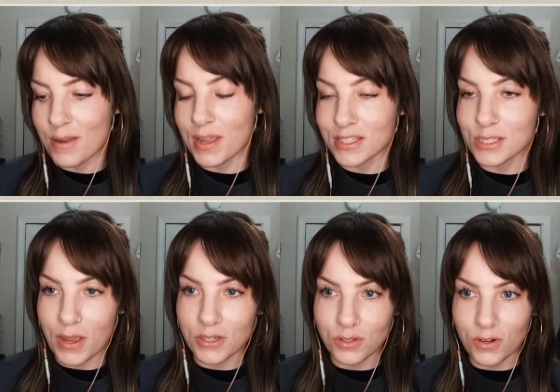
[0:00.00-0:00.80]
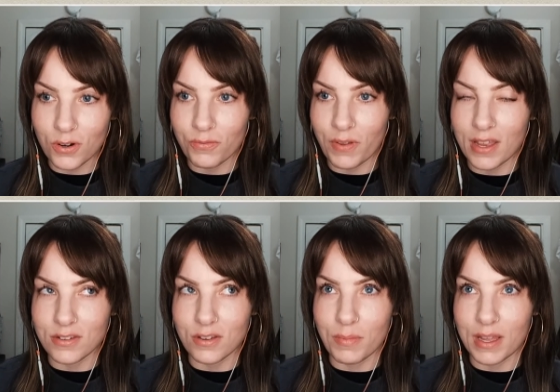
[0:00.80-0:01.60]
made special to her
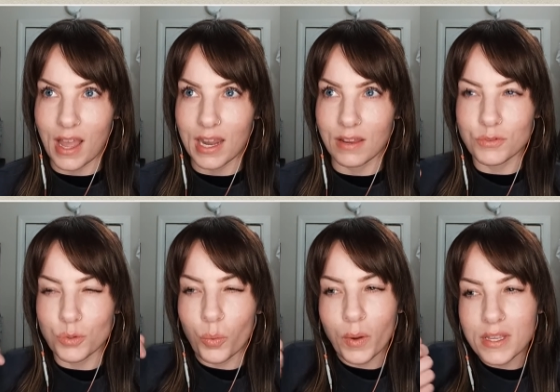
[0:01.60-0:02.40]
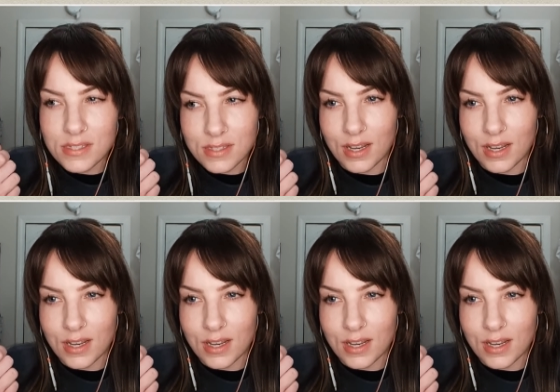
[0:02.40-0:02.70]
fandom and kind of twisted